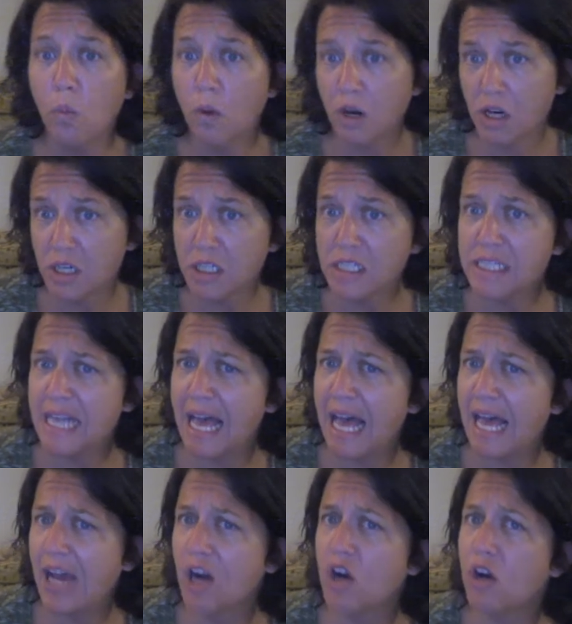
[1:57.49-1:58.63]
words
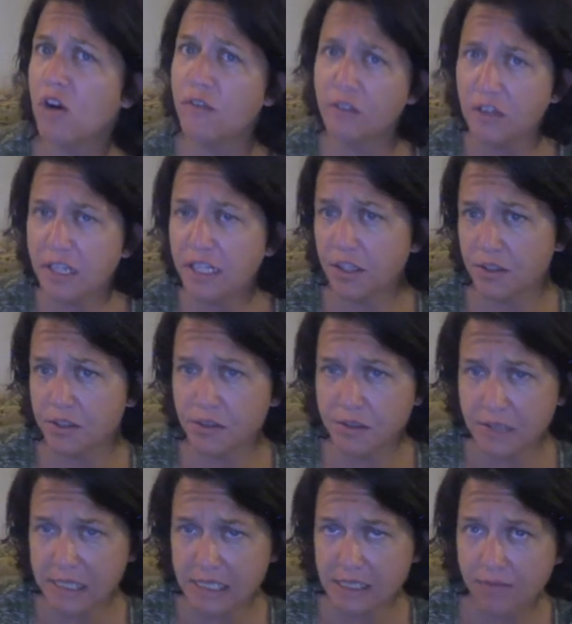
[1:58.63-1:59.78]
that are overly
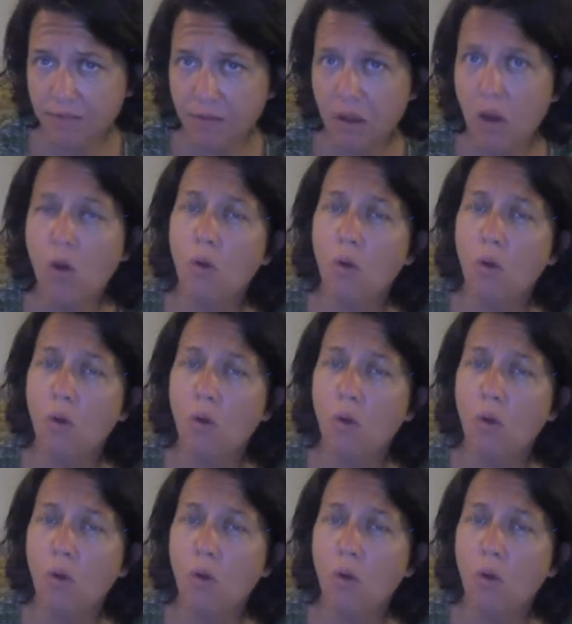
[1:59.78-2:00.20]
used